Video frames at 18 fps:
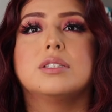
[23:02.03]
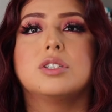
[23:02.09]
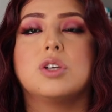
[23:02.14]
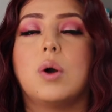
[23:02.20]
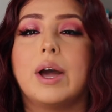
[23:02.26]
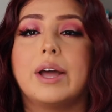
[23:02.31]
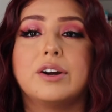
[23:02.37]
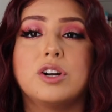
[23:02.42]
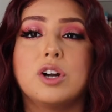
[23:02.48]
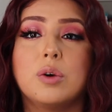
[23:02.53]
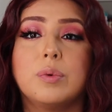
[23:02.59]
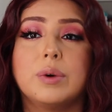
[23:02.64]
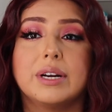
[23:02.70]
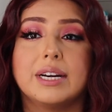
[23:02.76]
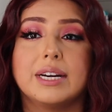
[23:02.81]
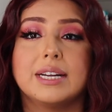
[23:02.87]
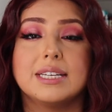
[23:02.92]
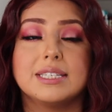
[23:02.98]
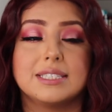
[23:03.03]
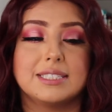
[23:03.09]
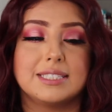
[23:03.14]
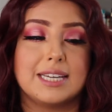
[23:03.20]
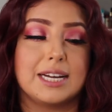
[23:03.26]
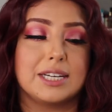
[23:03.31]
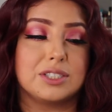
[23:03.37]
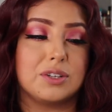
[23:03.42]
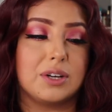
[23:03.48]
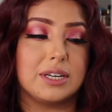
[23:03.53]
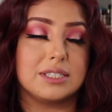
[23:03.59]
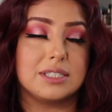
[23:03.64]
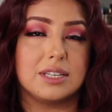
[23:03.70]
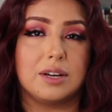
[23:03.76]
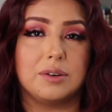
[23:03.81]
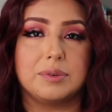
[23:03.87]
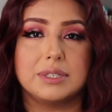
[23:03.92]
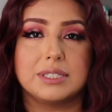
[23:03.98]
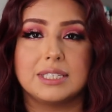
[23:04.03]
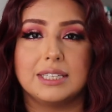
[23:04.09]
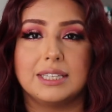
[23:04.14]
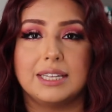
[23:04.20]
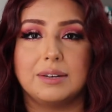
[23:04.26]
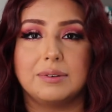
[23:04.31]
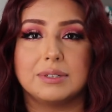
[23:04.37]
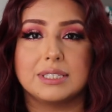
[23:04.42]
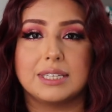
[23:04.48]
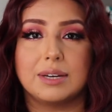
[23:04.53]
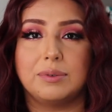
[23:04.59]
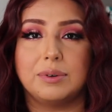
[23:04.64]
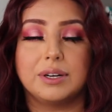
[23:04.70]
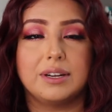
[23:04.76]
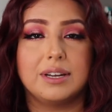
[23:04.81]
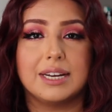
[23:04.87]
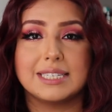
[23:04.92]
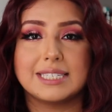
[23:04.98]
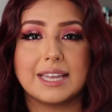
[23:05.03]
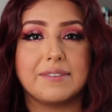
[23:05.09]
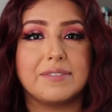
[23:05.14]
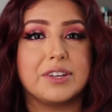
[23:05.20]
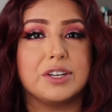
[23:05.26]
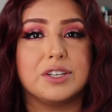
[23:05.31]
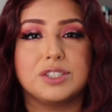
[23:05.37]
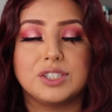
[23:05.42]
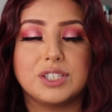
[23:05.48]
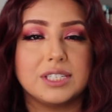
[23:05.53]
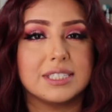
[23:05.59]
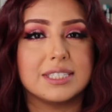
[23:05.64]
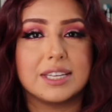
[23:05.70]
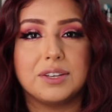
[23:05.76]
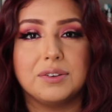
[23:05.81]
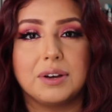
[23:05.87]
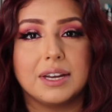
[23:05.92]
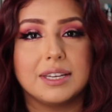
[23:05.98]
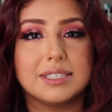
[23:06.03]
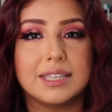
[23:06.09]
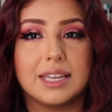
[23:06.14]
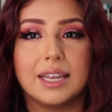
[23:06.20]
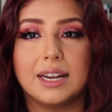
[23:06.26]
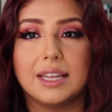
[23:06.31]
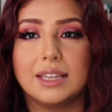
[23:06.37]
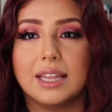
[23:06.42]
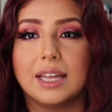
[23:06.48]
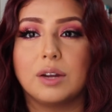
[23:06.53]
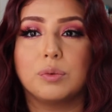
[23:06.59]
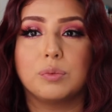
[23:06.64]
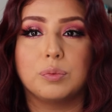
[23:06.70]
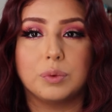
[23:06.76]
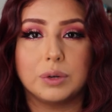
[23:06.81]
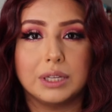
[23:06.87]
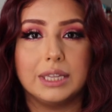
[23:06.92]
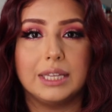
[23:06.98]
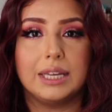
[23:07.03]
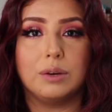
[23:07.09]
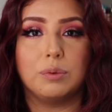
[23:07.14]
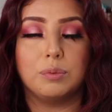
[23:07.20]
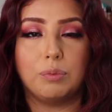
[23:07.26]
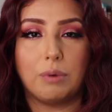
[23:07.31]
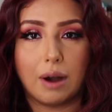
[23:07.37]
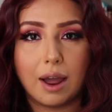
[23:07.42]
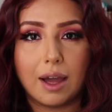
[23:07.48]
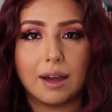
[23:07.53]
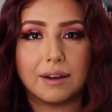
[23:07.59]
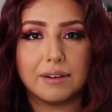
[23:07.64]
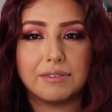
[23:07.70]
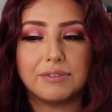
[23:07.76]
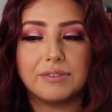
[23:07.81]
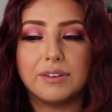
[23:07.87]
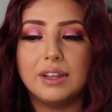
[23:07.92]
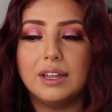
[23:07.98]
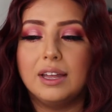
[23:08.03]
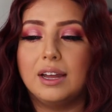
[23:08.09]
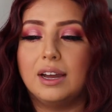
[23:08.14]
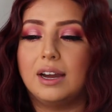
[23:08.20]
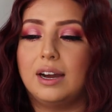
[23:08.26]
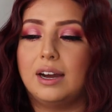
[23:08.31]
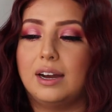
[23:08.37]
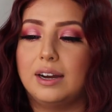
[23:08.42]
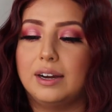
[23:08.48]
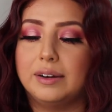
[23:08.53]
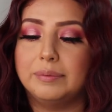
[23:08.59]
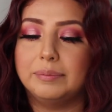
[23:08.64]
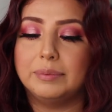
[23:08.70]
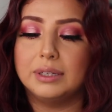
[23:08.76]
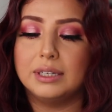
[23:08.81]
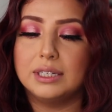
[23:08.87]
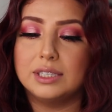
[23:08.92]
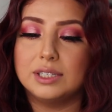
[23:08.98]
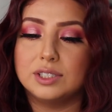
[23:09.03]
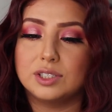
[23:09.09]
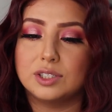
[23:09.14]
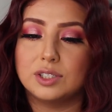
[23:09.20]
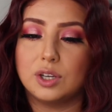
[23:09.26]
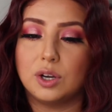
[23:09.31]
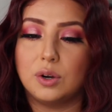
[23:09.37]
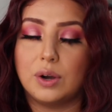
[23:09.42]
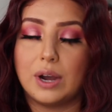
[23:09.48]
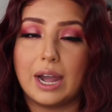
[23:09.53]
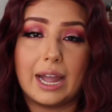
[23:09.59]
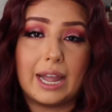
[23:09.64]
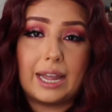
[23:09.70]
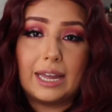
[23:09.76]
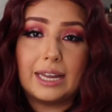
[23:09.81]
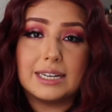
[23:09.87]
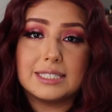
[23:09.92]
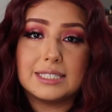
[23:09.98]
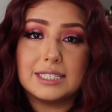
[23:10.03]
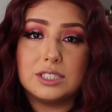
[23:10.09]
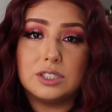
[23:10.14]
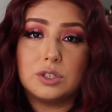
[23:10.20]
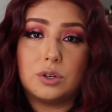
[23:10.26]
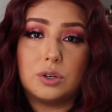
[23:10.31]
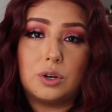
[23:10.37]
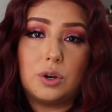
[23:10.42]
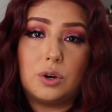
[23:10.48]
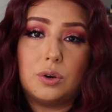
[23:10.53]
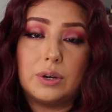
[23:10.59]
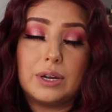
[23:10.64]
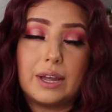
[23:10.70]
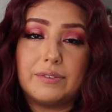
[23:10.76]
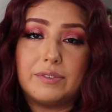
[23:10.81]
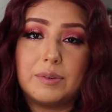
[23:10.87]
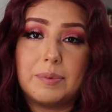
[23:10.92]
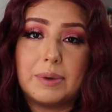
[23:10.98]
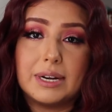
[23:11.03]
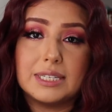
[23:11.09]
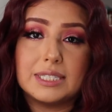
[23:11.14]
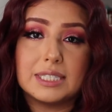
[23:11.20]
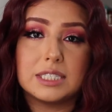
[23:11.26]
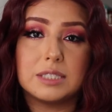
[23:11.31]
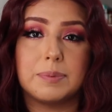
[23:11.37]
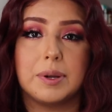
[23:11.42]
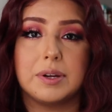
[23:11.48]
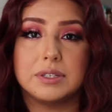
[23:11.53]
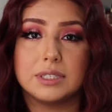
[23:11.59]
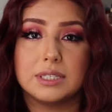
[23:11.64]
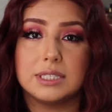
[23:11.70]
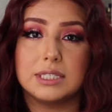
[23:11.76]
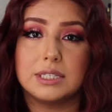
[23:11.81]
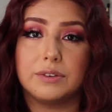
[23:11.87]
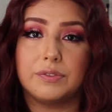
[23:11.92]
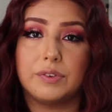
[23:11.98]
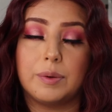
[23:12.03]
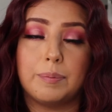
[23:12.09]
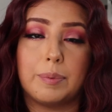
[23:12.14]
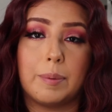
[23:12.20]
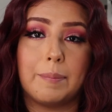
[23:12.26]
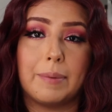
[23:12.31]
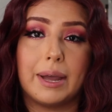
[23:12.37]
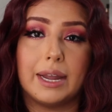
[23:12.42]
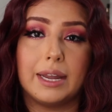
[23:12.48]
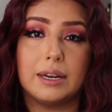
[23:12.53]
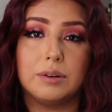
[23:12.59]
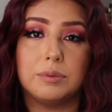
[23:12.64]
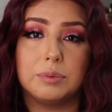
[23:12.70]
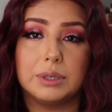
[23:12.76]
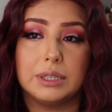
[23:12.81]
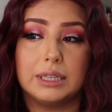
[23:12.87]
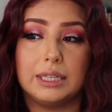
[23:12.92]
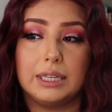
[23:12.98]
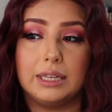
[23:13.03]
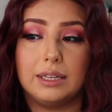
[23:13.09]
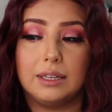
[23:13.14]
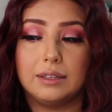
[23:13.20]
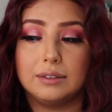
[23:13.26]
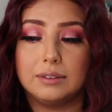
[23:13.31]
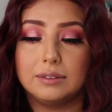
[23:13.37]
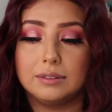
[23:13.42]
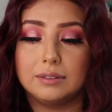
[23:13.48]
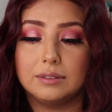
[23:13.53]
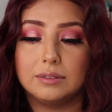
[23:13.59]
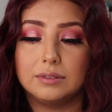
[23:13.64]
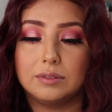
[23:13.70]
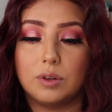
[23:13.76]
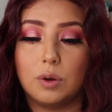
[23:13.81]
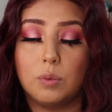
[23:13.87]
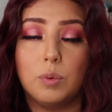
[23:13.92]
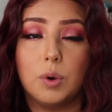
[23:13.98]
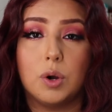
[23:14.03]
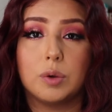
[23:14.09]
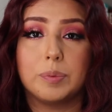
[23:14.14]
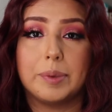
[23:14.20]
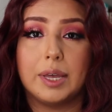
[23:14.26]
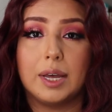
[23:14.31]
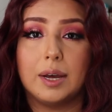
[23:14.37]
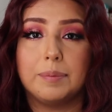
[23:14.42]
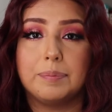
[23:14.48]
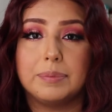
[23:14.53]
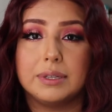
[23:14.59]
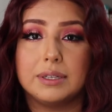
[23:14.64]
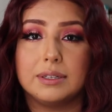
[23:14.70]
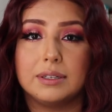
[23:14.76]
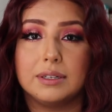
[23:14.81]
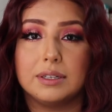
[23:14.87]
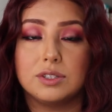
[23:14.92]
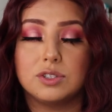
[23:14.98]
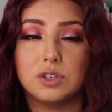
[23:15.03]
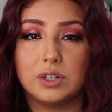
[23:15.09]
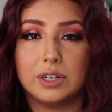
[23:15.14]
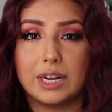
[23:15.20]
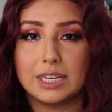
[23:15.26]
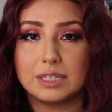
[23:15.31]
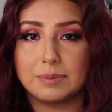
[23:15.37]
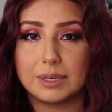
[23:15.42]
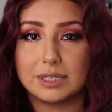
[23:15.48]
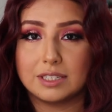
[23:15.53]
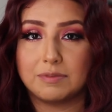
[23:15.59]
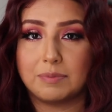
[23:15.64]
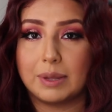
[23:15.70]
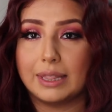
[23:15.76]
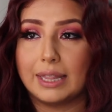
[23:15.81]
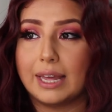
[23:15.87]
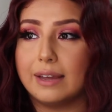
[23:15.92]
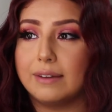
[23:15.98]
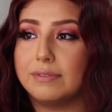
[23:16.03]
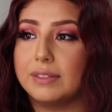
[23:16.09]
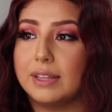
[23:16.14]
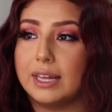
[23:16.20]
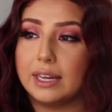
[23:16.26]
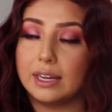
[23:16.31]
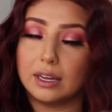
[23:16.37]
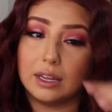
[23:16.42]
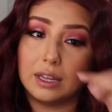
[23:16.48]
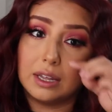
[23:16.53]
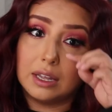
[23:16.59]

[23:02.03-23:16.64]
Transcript: I don't know what it is. The doctor I saw recently was like, what do you guys have in your genes that you guys get it like really rough? So I honestly don't know. Everybody's experience is different, but mine really woke me up in certain aspects of my life. Like,